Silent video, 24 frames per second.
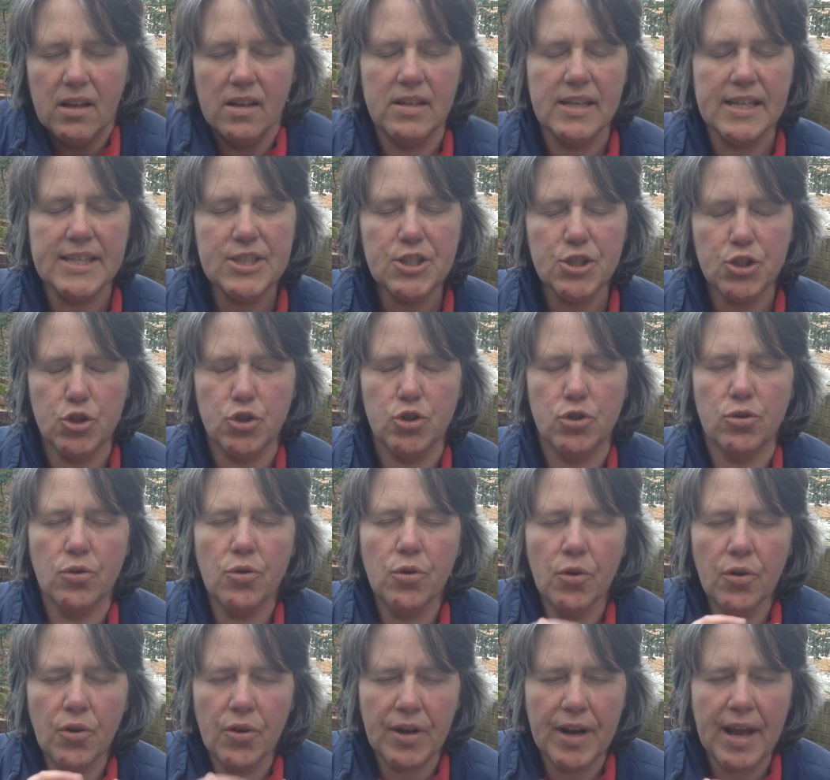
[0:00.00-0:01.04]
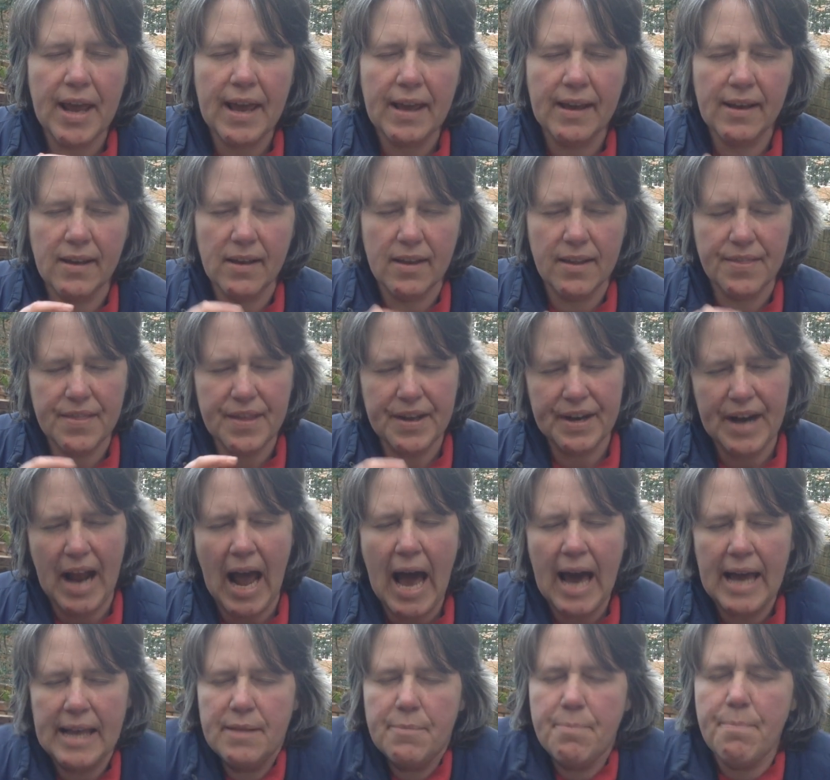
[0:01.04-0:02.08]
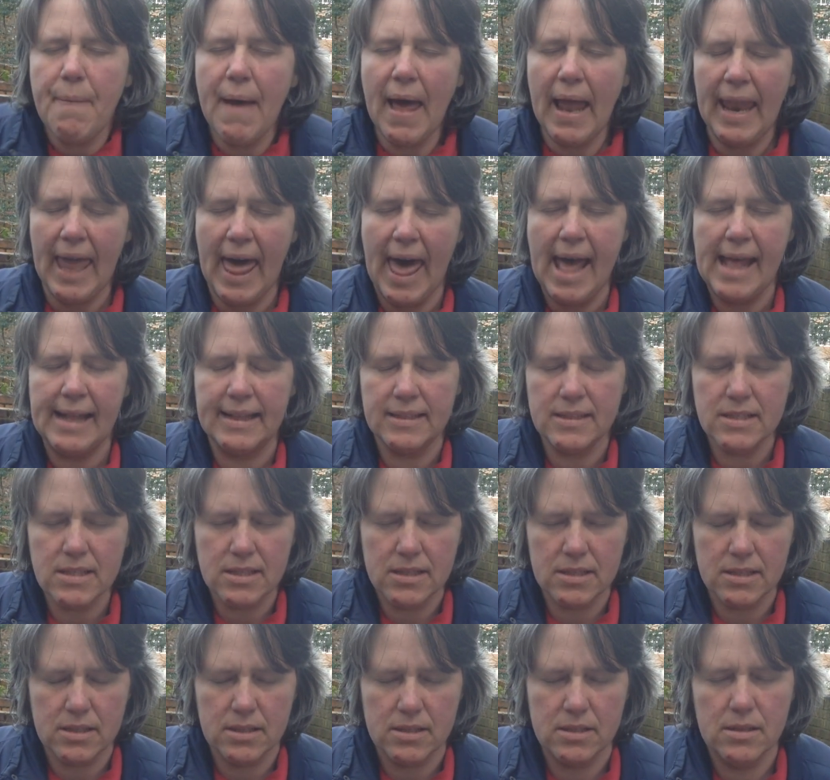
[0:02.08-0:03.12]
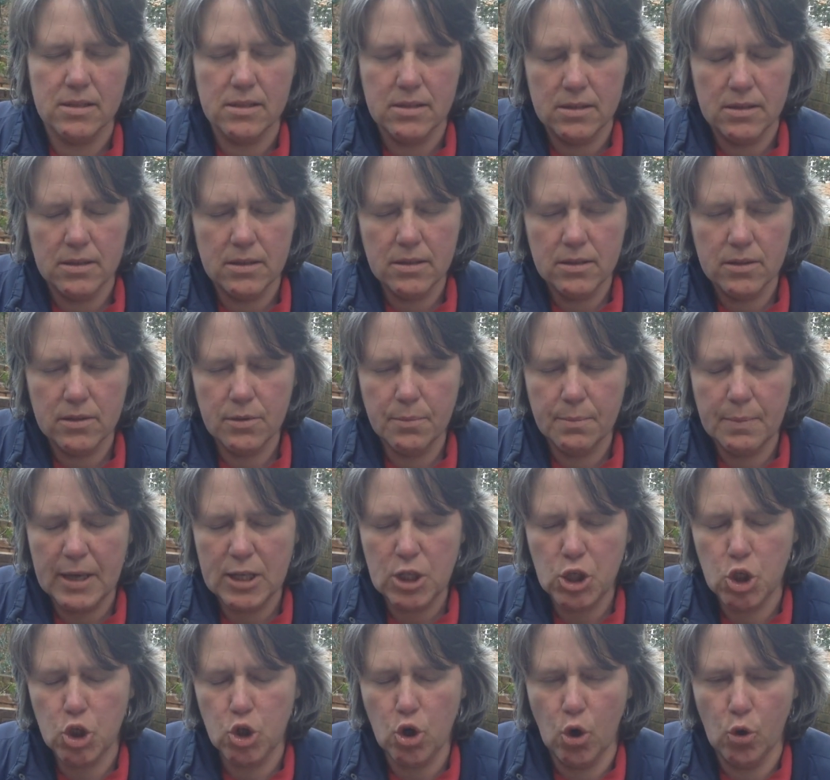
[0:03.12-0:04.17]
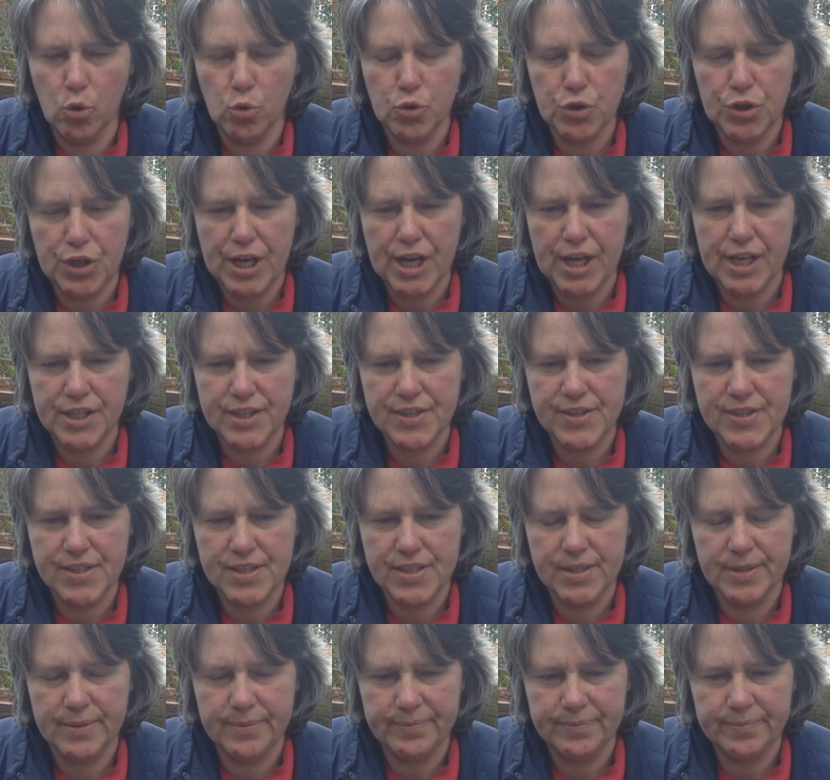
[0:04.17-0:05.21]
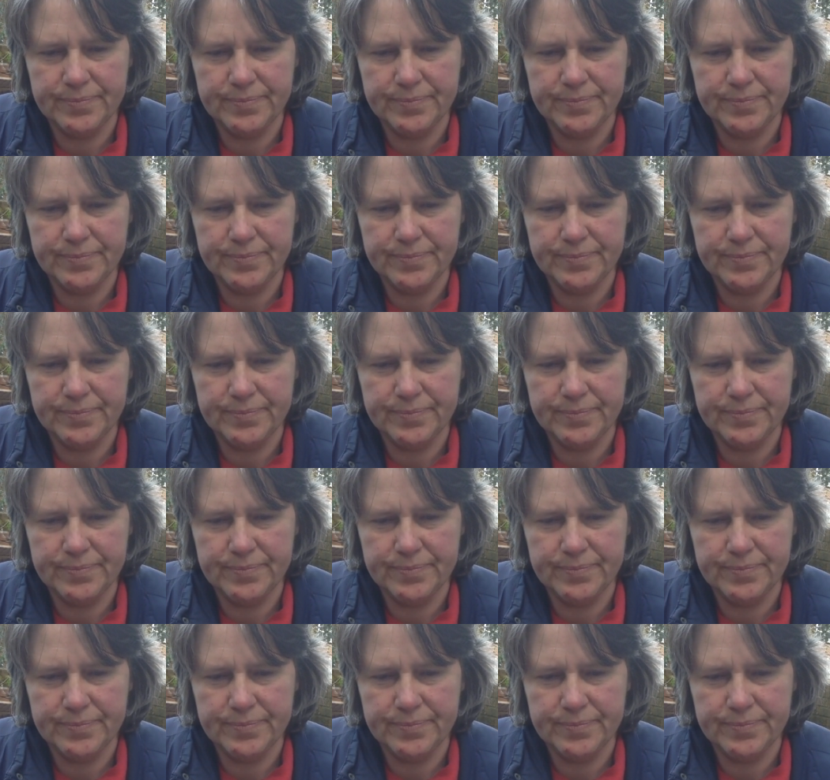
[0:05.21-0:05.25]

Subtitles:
restoring the right balance to my shoulders,